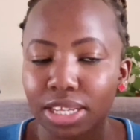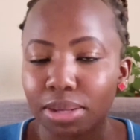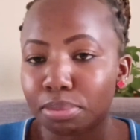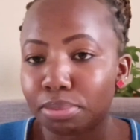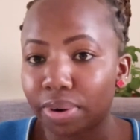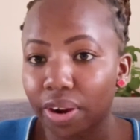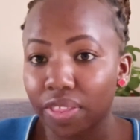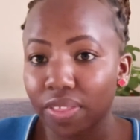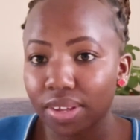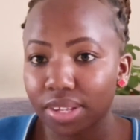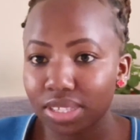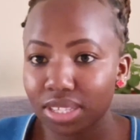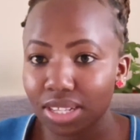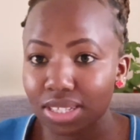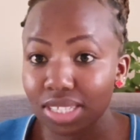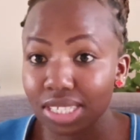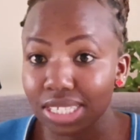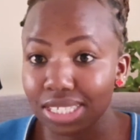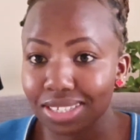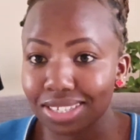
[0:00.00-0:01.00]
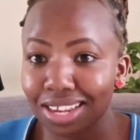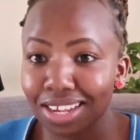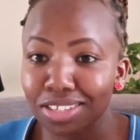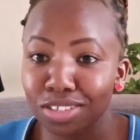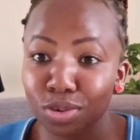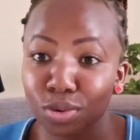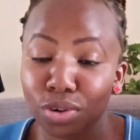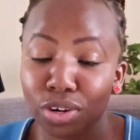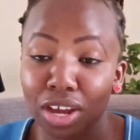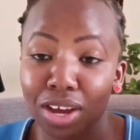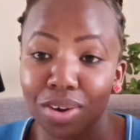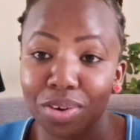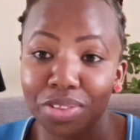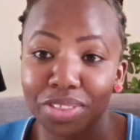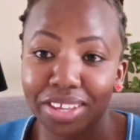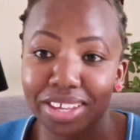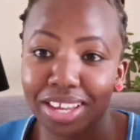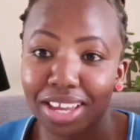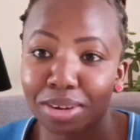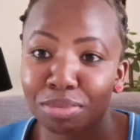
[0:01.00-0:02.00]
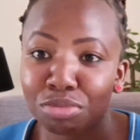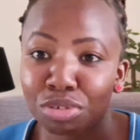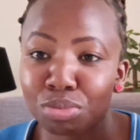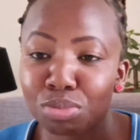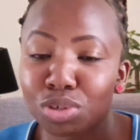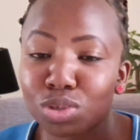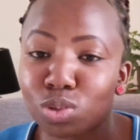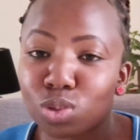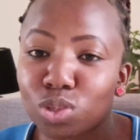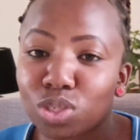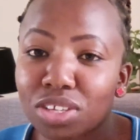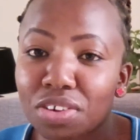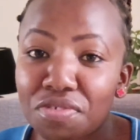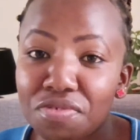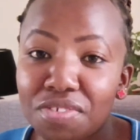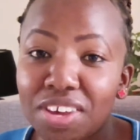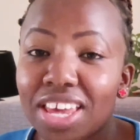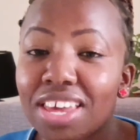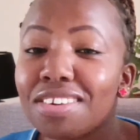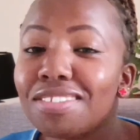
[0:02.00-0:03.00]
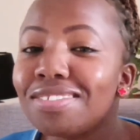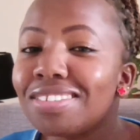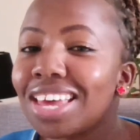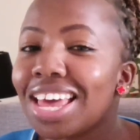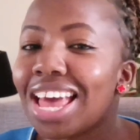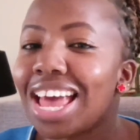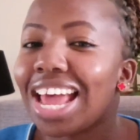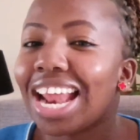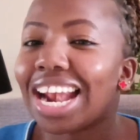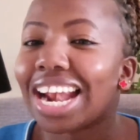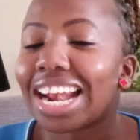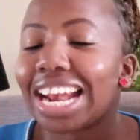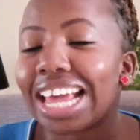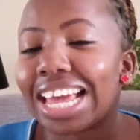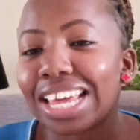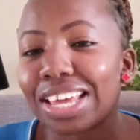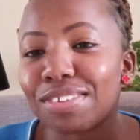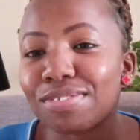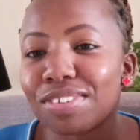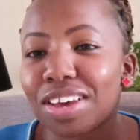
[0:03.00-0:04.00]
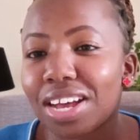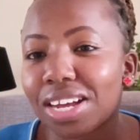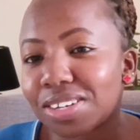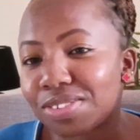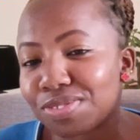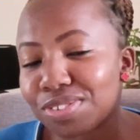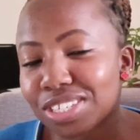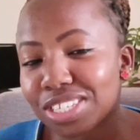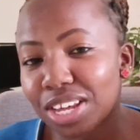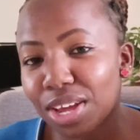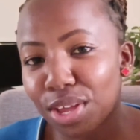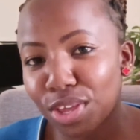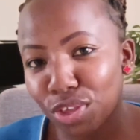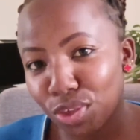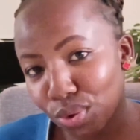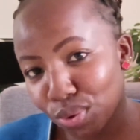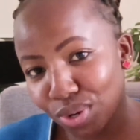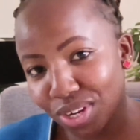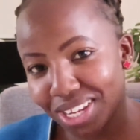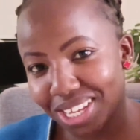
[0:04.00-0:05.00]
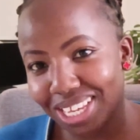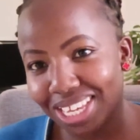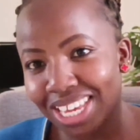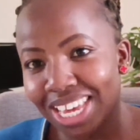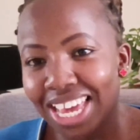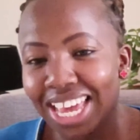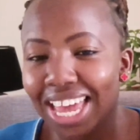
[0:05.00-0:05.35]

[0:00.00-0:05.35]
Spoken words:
brothers and sisters on how they can be able to survive life after uni.